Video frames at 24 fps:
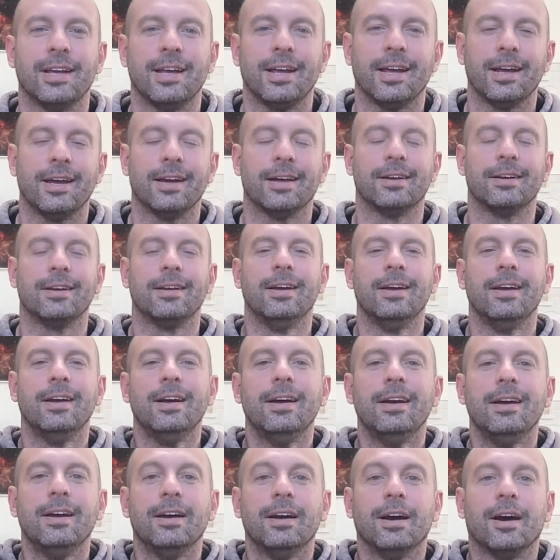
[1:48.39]
And
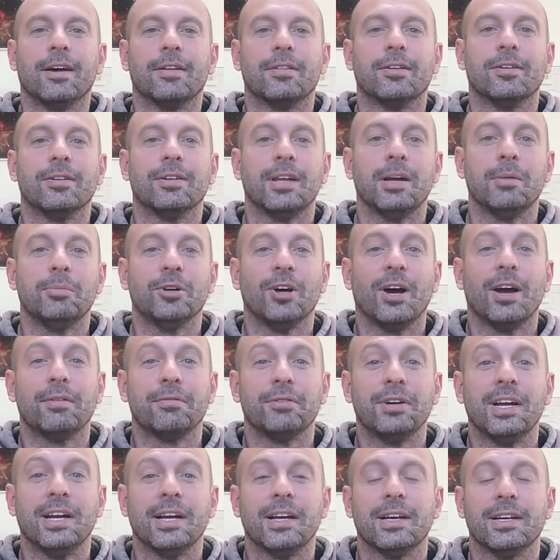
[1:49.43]
the label
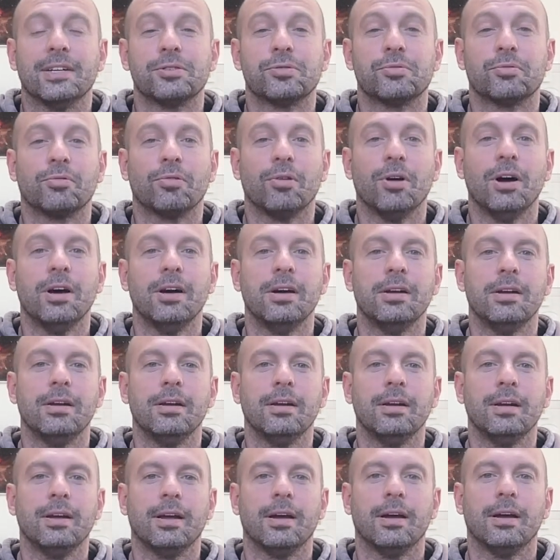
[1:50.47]
Irenic is run,